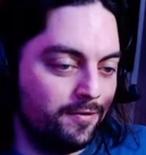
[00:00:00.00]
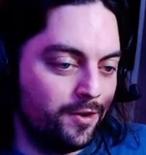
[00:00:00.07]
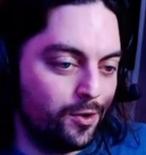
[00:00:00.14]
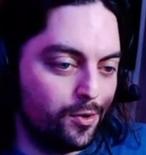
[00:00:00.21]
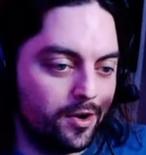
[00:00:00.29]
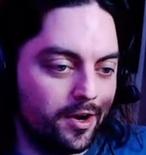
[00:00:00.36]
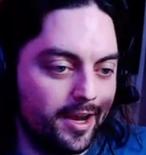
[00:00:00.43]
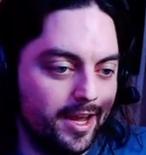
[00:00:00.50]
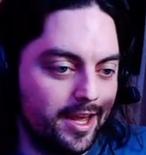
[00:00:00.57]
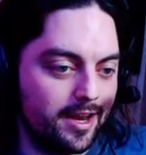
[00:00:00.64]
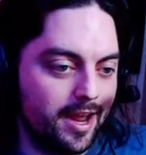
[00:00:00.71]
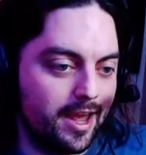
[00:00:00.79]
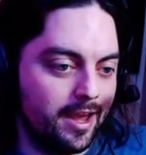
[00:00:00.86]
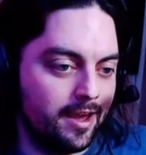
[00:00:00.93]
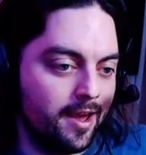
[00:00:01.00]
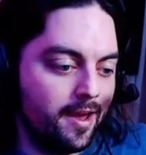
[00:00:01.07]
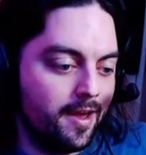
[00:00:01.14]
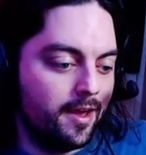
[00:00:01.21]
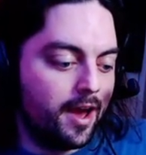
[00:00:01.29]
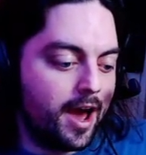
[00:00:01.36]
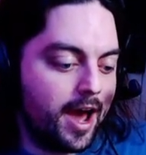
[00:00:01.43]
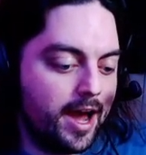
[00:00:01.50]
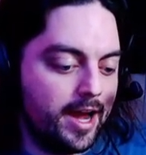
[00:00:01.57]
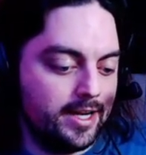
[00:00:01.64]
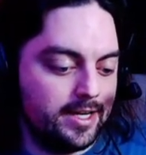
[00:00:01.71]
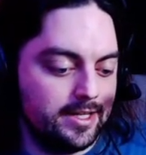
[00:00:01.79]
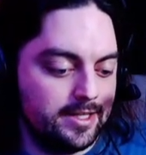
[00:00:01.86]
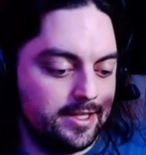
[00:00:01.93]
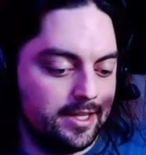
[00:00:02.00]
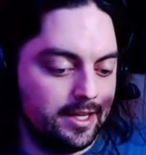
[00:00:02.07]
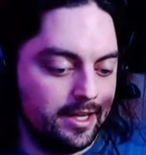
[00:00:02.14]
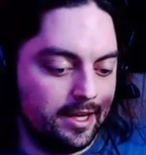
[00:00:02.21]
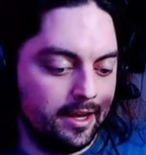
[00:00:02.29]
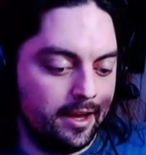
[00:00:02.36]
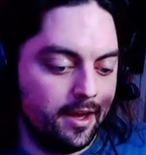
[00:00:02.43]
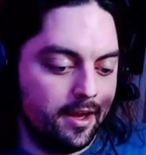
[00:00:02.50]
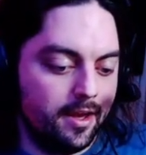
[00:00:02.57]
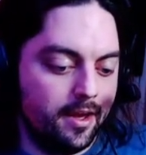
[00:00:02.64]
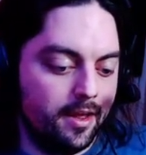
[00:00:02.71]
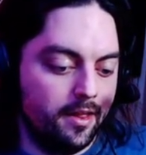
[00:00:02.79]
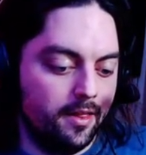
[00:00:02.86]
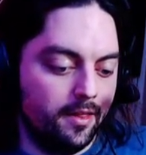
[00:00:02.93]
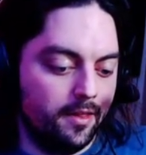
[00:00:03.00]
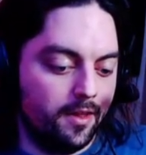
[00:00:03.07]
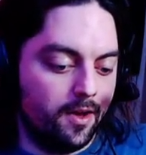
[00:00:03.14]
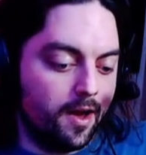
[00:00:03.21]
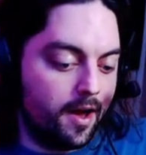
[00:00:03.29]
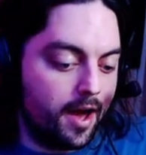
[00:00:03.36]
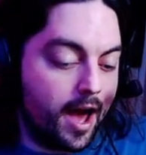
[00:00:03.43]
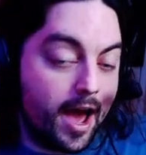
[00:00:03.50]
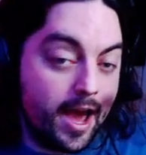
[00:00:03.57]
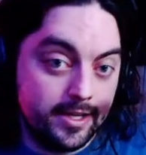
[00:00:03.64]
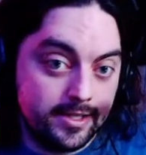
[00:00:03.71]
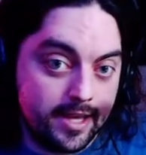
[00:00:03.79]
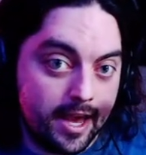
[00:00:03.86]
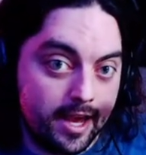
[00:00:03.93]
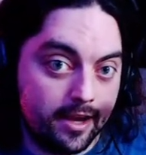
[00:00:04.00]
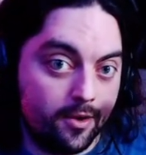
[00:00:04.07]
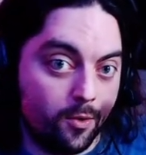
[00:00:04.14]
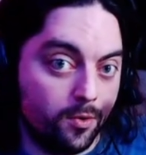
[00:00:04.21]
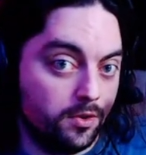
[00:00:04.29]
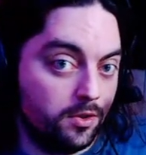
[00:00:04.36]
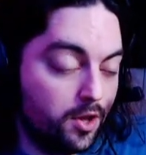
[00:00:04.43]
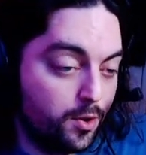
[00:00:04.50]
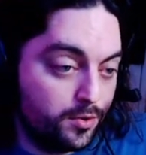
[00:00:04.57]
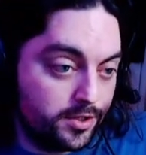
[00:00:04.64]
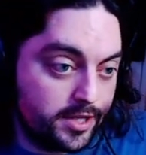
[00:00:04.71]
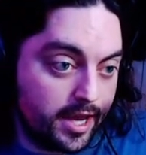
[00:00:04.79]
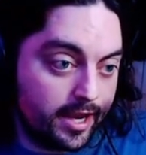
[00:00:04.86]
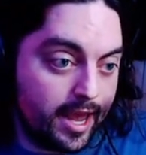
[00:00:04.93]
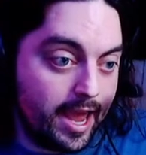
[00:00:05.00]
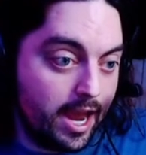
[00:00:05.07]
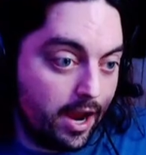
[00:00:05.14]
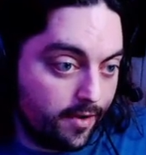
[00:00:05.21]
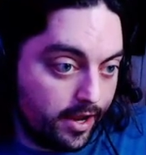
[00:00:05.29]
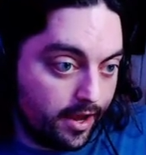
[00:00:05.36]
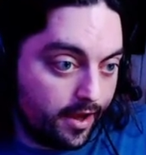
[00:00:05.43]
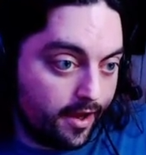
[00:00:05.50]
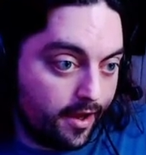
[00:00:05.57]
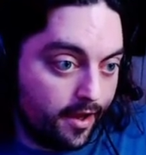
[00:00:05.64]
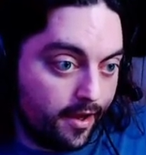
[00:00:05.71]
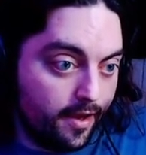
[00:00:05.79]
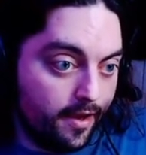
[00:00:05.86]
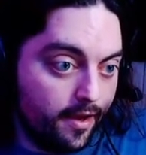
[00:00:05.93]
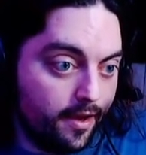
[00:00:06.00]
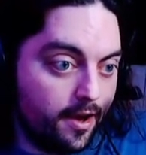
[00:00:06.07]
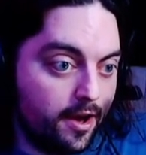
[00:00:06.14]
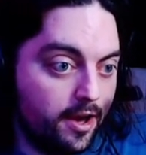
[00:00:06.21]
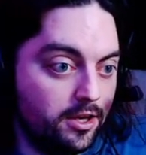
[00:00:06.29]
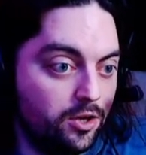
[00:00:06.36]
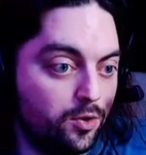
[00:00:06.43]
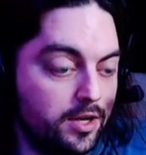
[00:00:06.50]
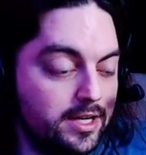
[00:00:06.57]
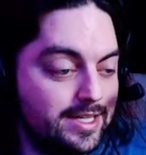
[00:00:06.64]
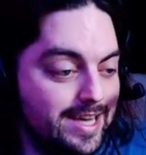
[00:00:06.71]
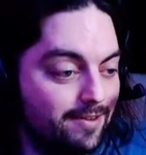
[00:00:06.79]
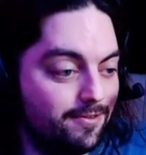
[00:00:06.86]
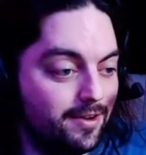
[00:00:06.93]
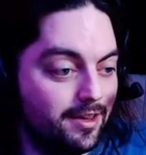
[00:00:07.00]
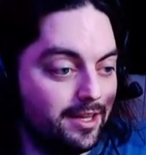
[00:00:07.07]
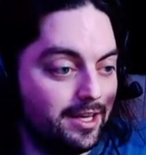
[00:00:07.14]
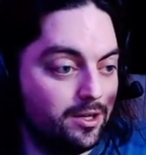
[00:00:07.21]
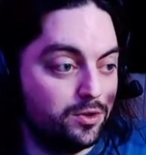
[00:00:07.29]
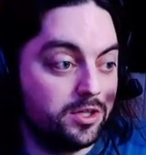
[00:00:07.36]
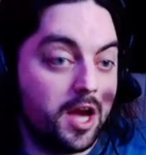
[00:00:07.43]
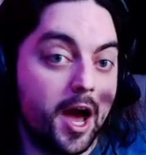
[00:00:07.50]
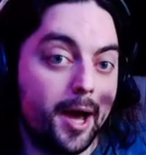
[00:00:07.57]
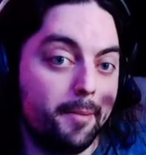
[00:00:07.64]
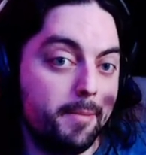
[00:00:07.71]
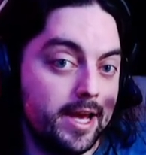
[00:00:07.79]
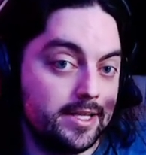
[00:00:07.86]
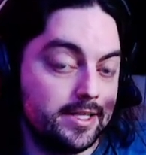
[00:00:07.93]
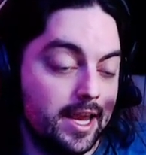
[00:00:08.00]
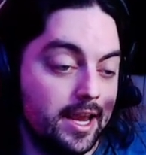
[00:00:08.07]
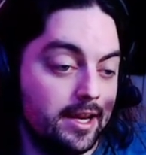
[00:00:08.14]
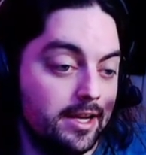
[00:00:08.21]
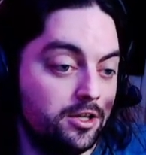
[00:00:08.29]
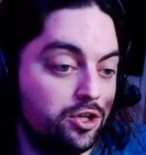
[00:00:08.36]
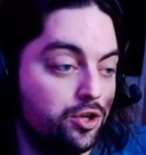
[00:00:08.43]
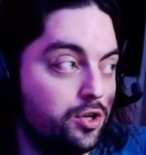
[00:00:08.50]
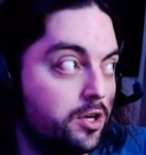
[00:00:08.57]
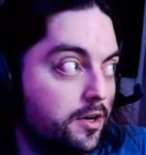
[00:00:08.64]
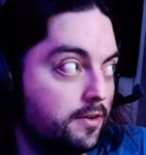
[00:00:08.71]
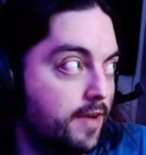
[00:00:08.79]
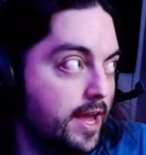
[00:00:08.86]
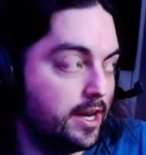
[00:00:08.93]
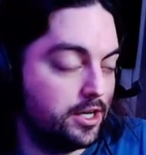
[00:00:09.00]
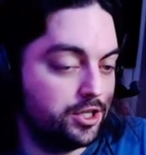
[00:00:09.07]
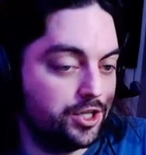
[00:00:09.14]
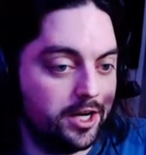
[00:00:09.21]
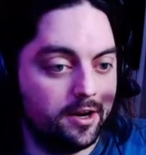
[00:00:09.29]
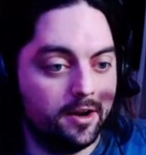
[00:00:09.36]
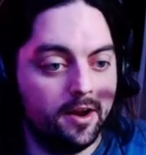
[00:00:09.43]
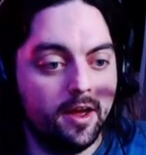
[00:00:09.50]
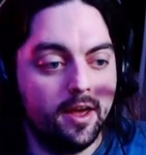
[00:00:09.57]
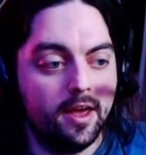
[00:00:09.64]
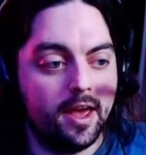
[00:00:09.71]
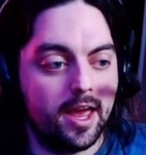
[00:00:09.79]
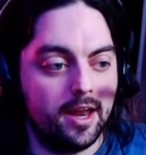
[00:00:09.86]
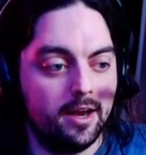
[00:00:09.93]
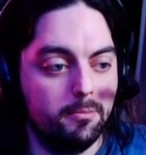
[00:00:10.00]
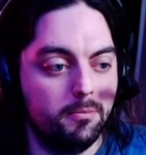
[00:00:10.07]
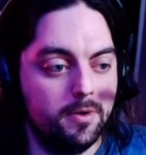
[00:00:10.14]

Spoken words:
you're in a high density, high sec or low sec area, you can definitely use combat scanning to your advantage here and